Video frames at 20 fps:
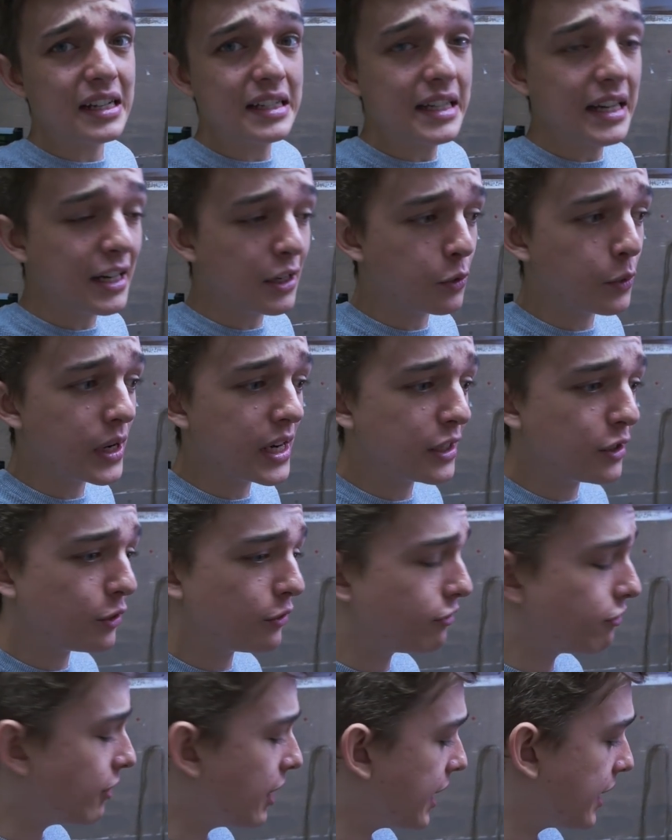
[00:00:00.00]
a ton away to
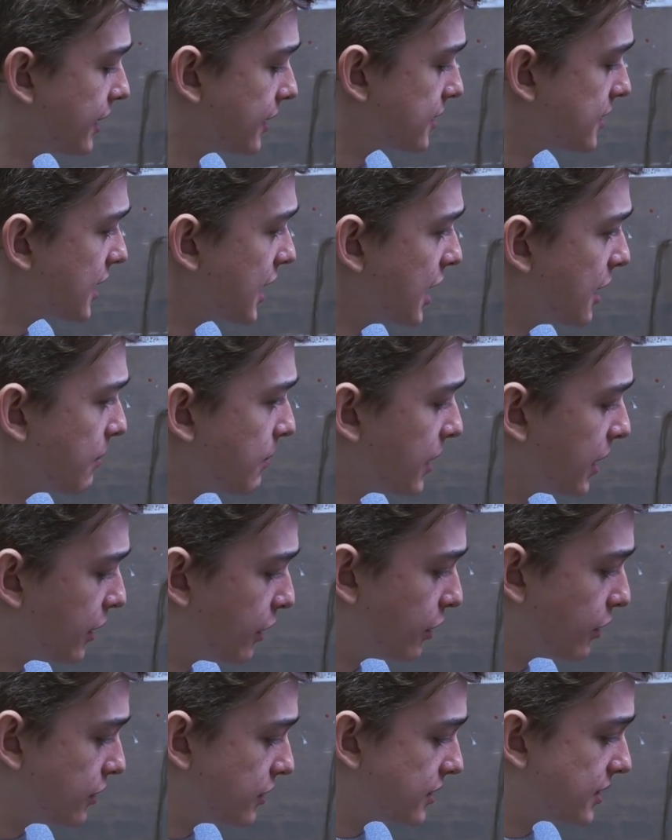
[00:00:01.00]
friends
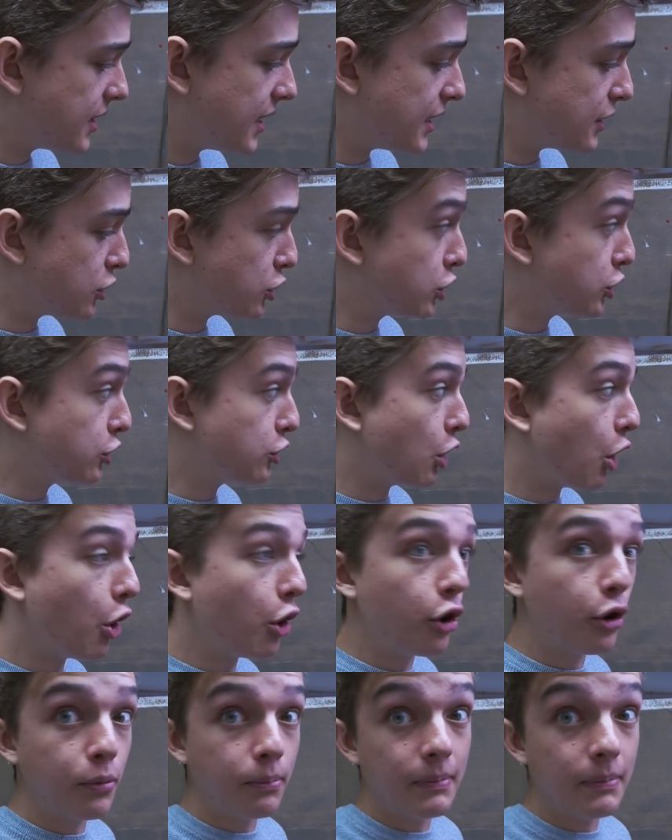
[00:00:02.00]
because there's so